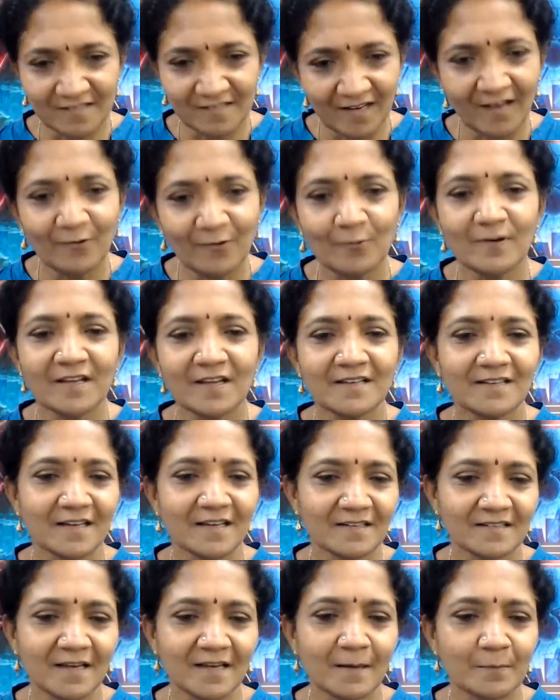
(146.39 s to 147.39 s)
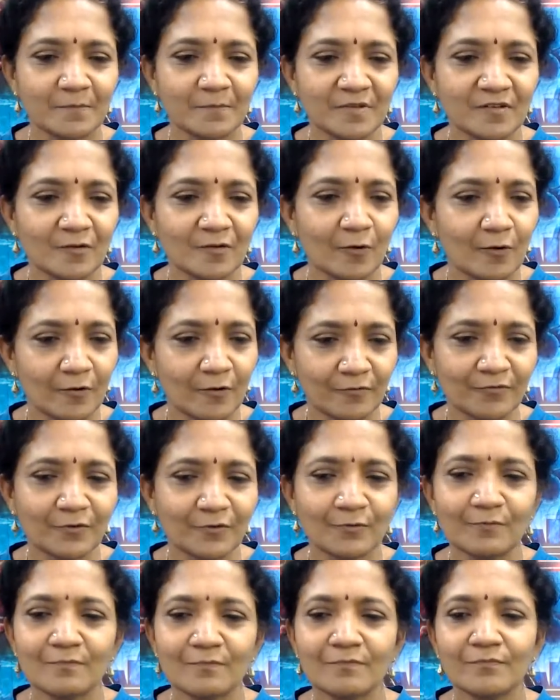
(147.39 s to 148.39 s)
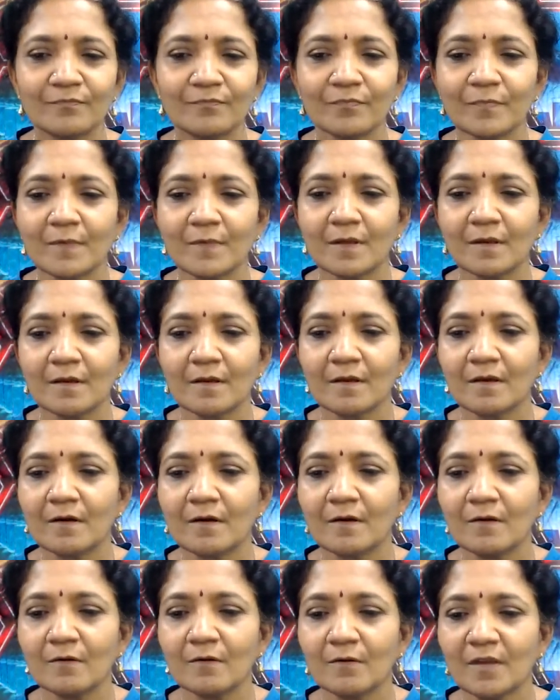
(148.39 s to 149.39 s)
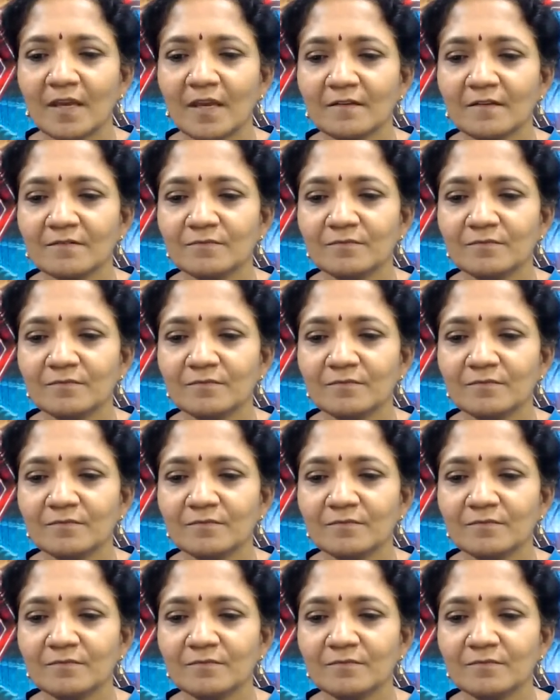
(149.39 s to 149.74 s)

Try to take the exams, all of you. Okay.